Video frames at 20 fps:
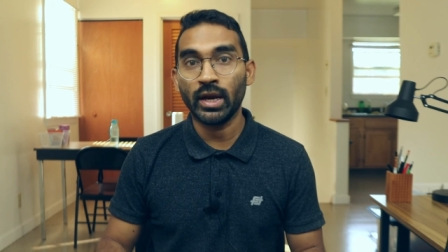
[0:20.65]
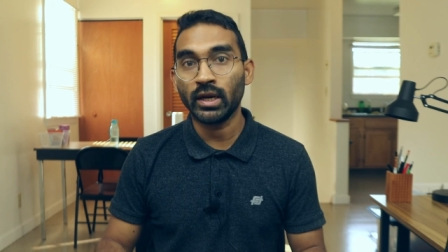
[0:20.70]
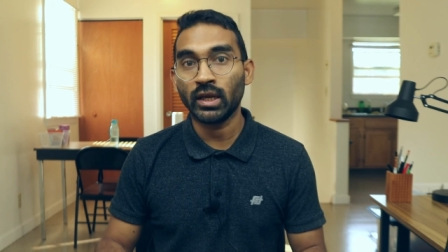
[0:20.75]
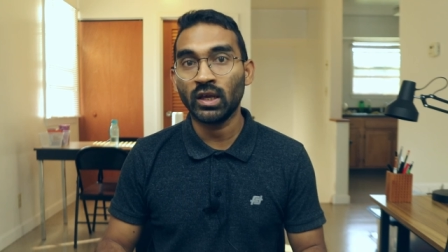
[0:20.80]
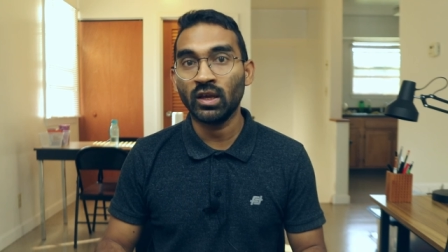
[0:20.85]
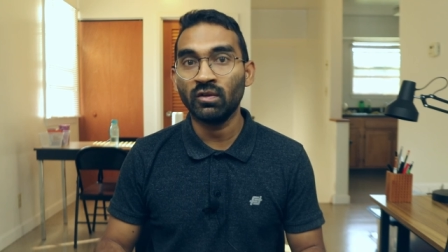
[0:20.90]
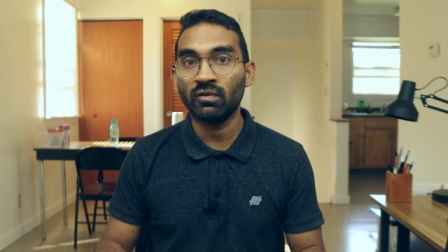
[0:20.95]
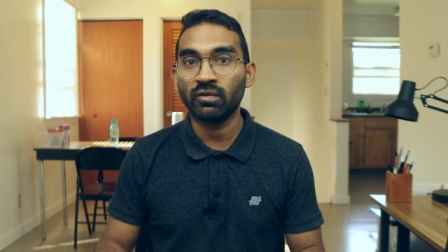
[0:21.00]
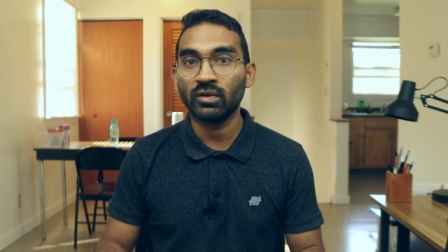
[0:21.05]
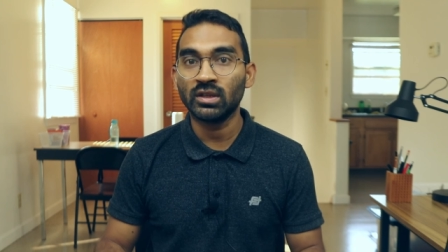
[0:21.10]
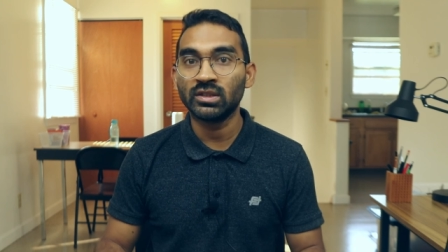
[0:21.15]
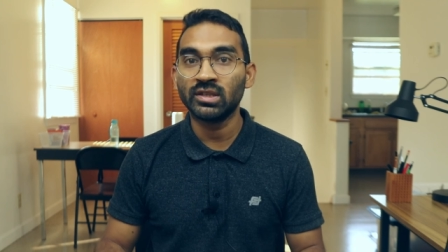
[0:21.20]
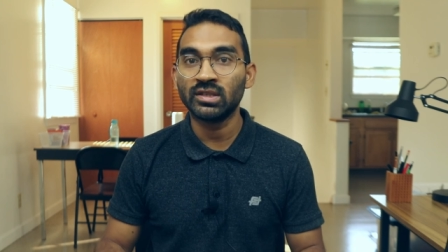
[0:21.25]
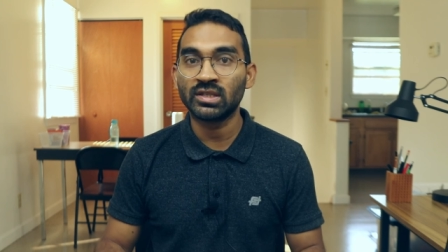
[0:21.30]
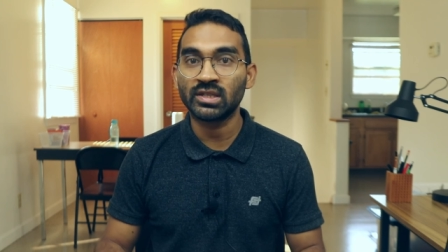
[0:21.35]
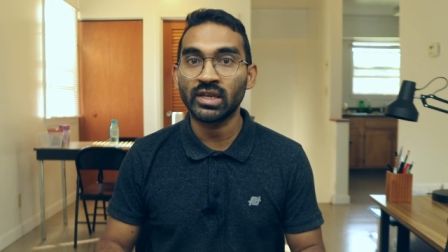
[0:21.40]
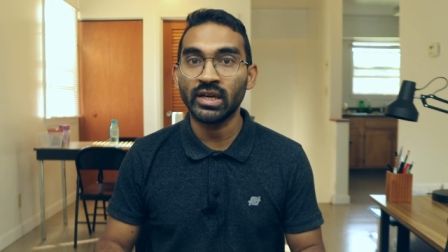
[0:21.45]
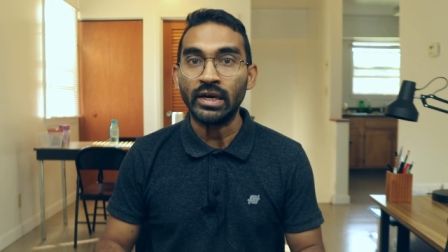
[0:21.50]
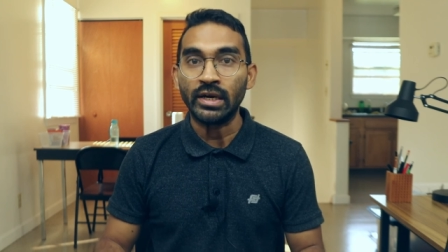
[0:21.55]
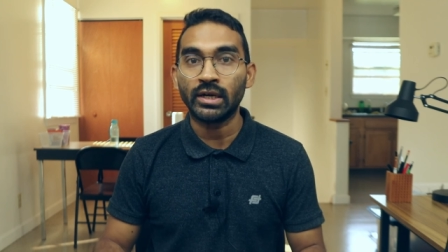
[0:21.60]
and keep files
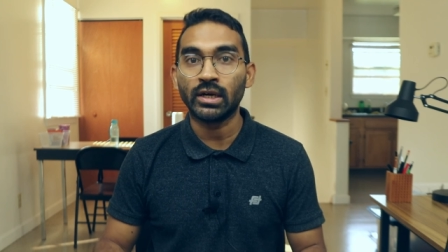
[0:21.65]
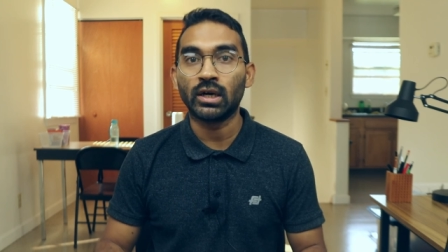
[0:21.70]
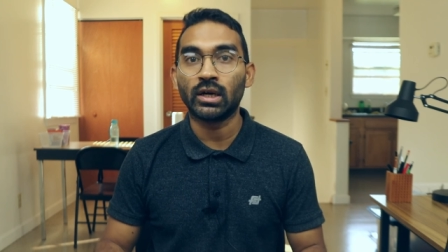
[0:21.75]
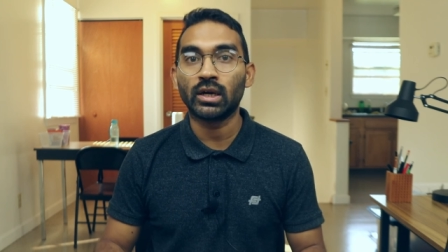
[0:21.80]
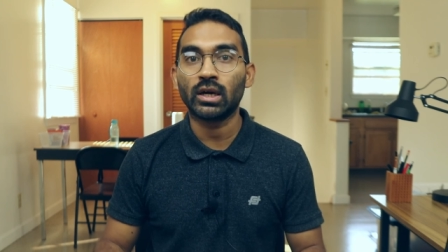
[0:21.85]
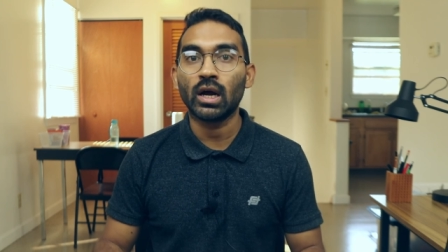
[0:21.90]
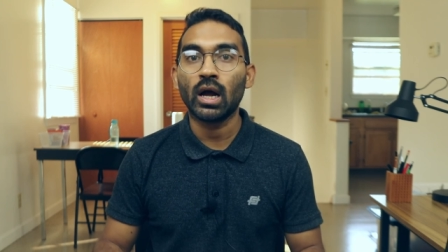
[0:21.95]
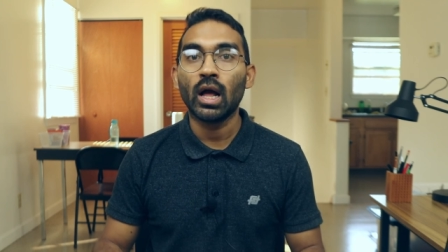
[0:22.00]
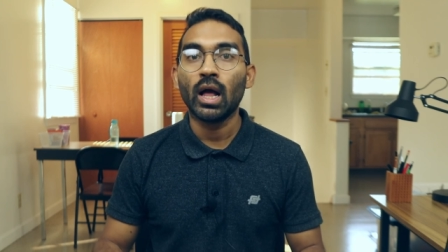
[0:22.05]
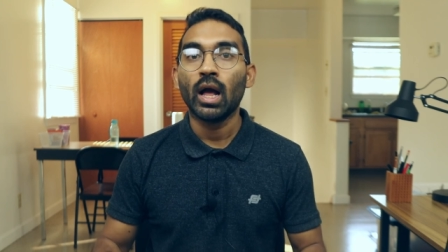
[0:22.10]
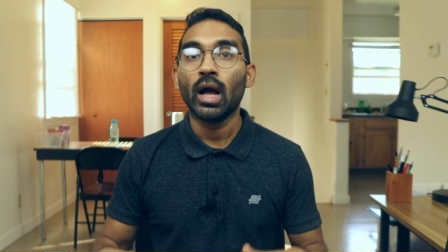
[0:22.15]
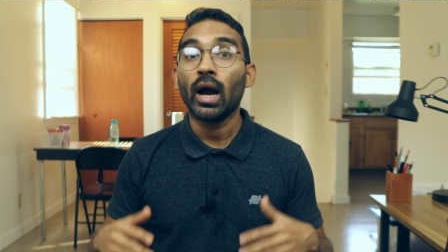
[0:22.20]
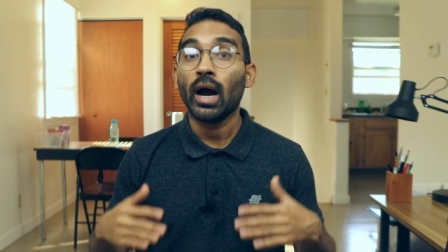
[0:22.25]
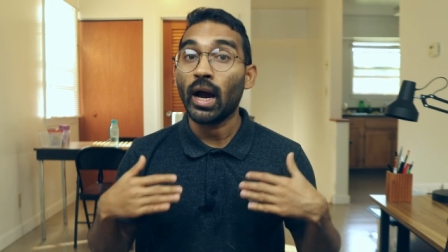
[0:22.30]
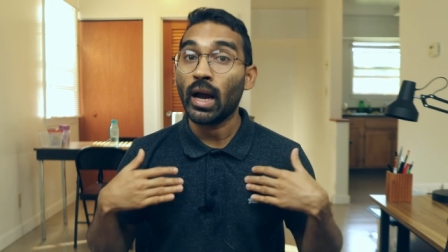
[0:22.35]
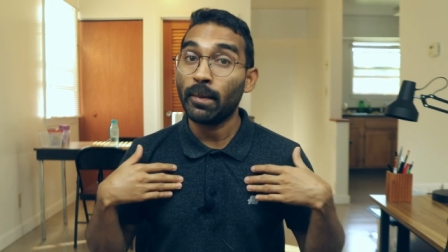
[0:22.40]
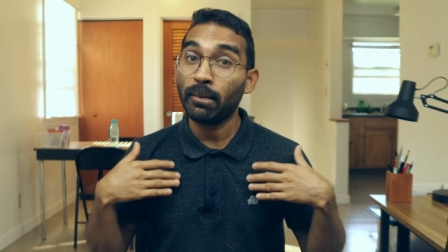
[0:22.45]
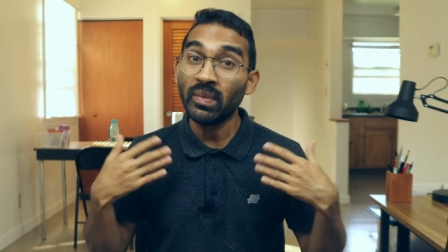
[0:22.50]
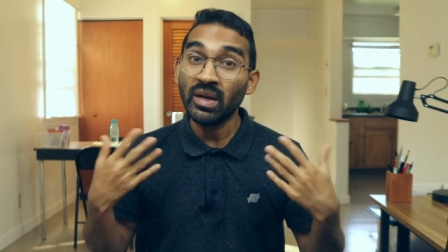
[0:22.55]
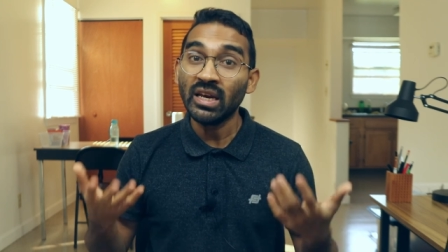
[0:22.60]
scattered.
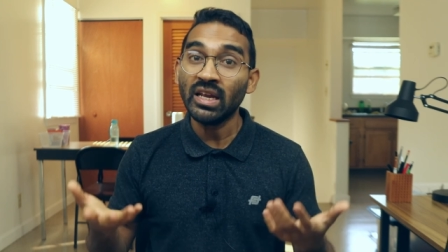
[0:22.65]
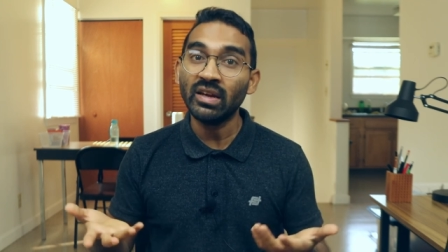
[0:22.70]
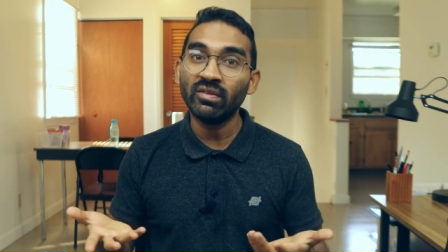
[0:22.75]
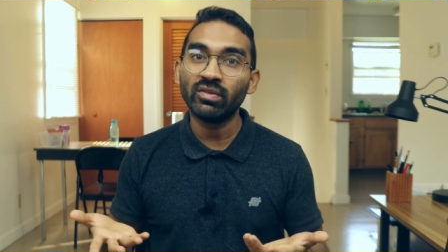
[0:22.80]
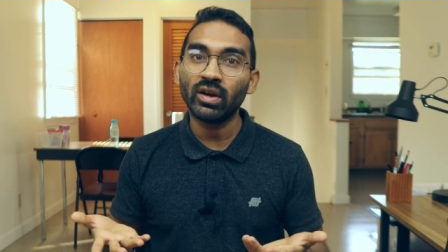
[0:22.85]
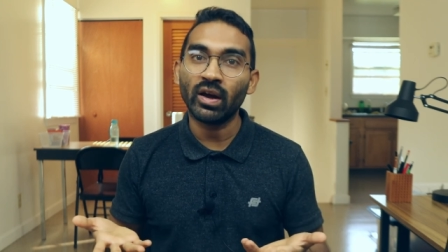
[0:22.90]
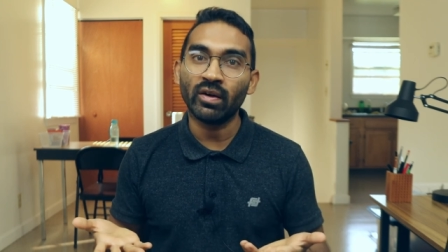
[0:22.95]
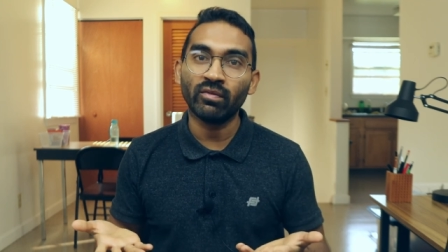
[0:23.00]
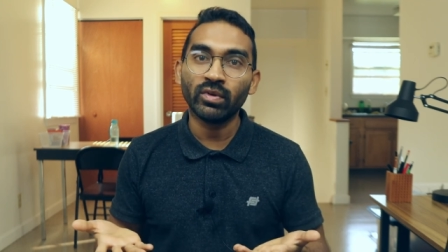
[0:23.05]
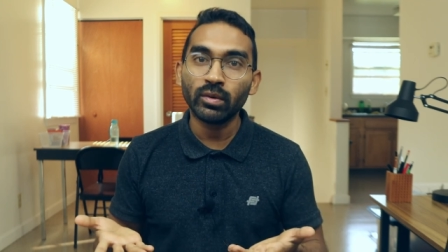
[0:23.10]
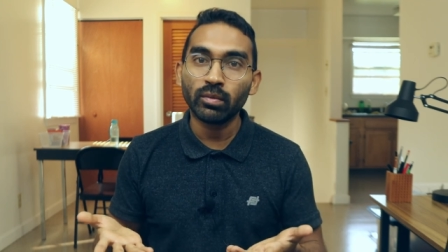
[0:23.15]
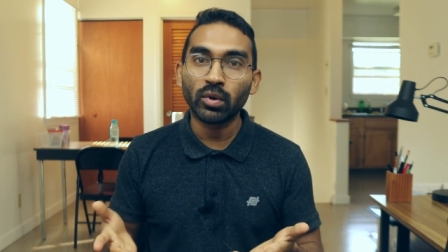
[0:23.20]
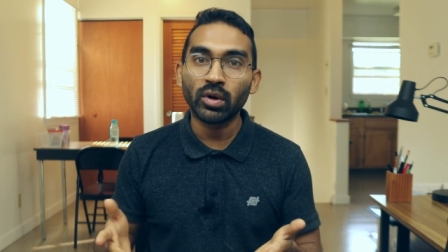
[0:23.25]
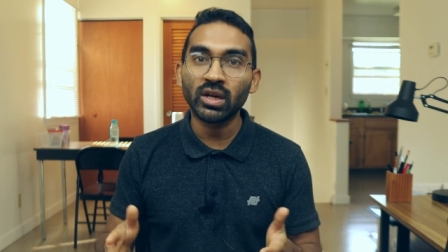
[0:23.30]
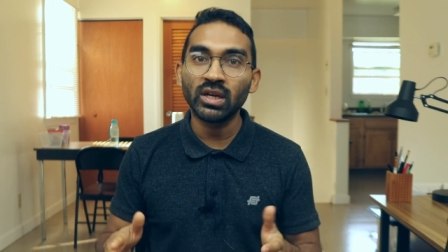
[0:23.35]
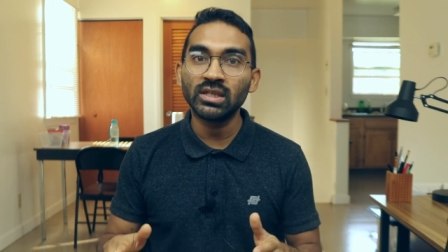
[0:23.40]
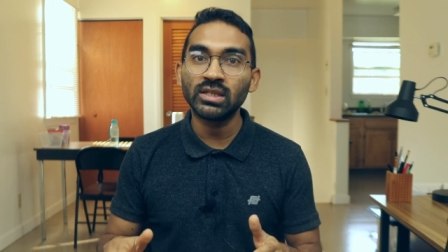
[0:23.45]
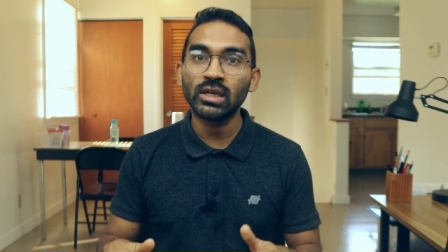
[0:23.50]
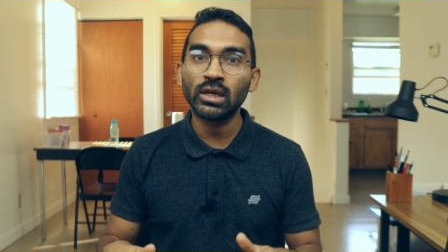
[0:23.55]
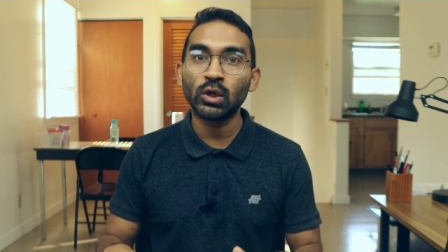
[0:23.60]
I believe everybody
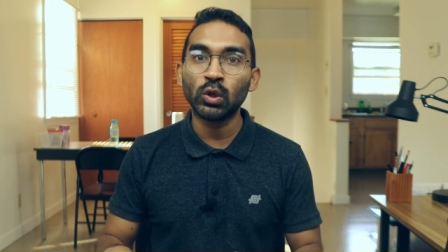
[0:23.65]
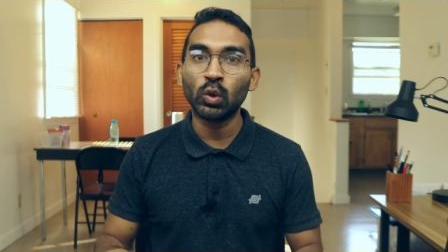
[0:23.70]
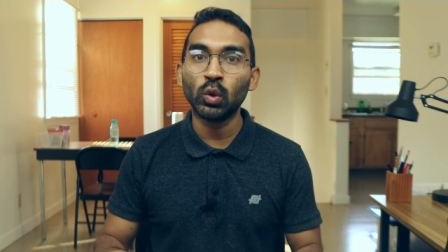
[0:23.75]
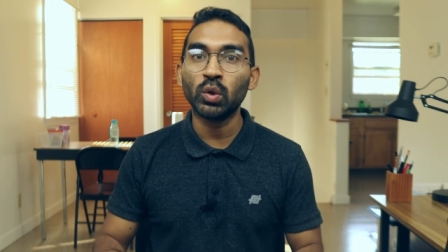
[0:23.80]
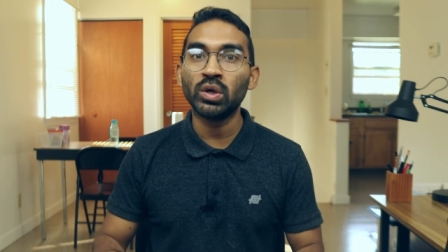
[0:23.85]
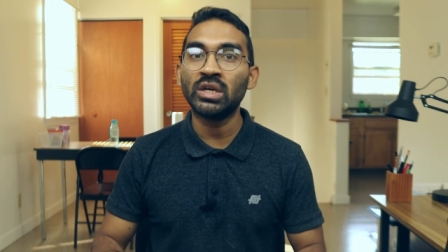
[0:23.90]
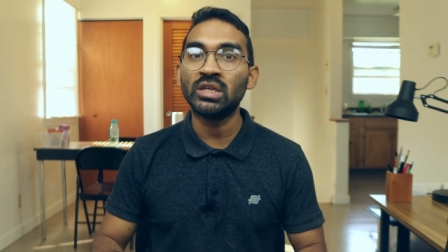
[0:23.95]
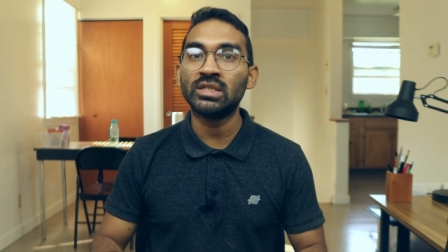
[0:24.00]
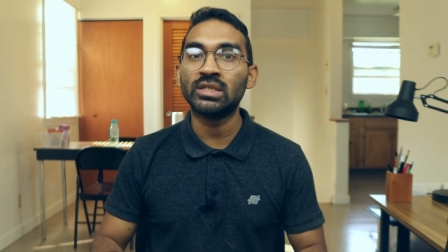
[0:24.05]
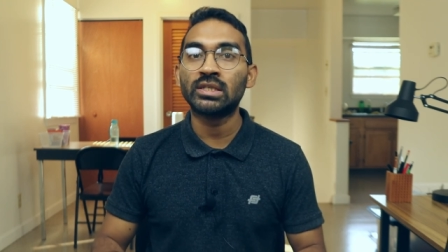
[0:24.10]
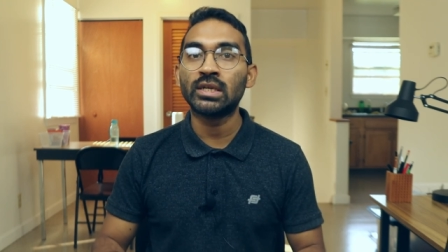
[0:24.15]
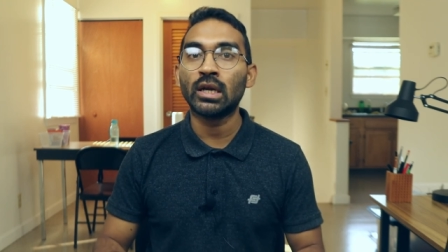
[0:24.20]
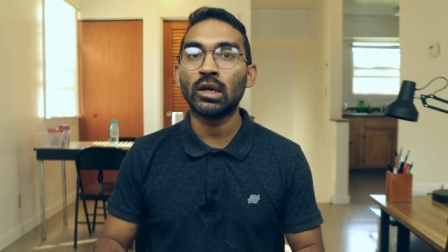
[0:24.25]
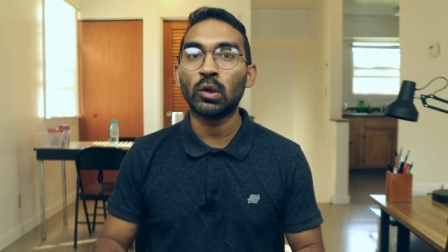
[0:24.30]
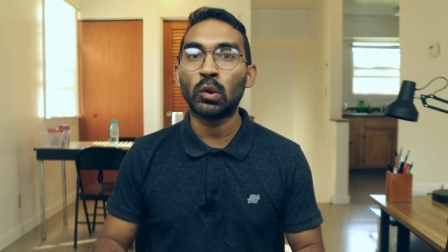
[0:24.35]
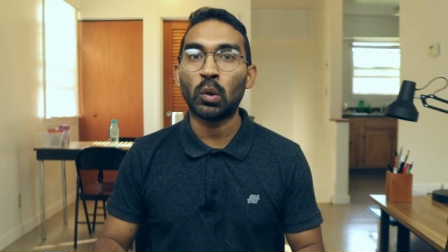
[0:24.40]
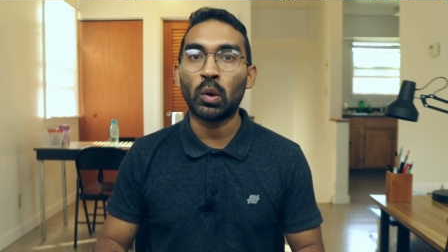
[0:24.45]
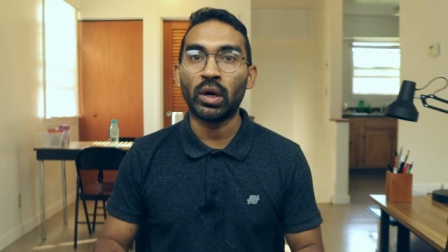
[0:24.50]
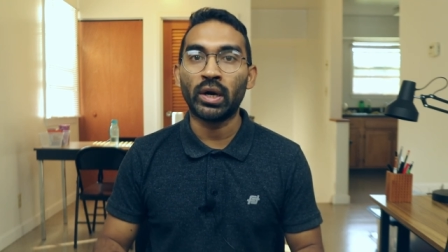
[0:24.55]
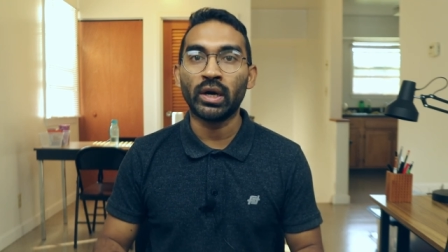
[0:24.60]
is a good digital
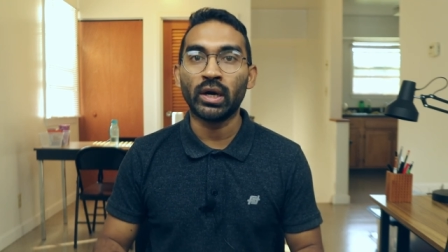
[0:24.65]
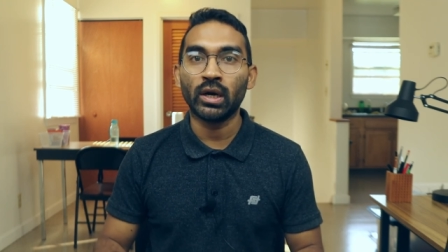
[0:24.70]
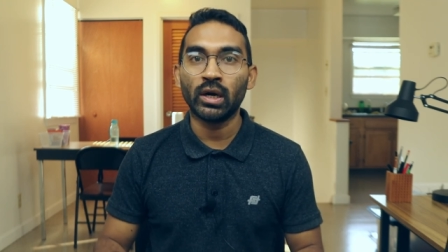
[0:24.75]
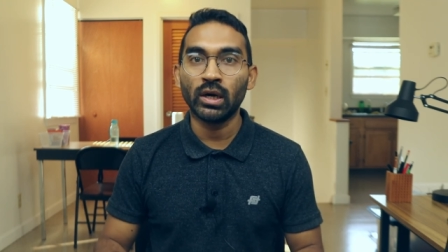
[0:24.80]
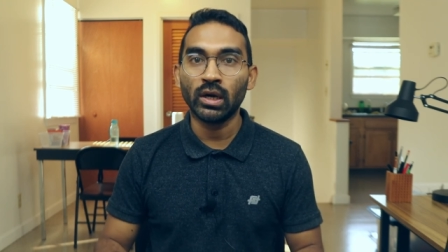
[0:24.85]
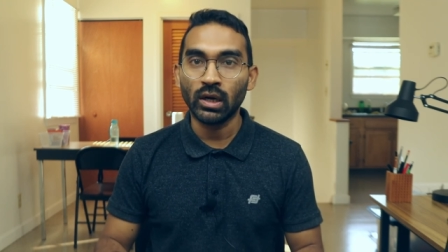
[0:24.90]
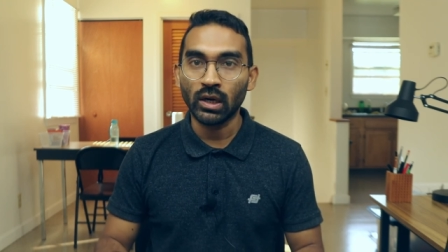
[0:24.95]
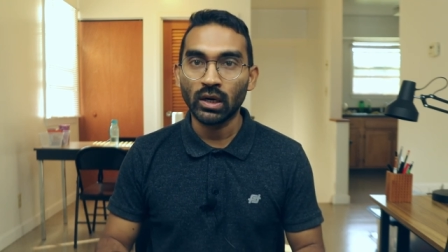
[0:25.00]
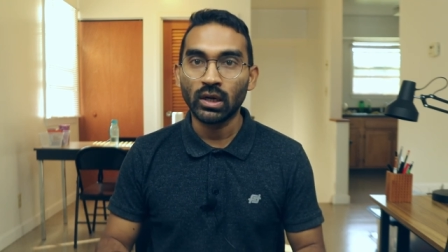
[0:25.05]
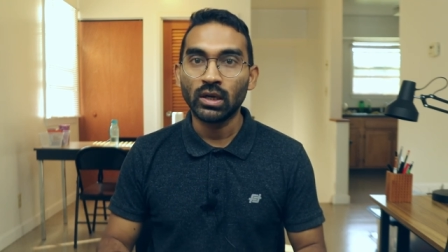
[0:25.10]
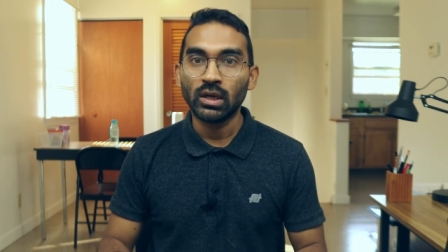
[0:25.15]
hoarder,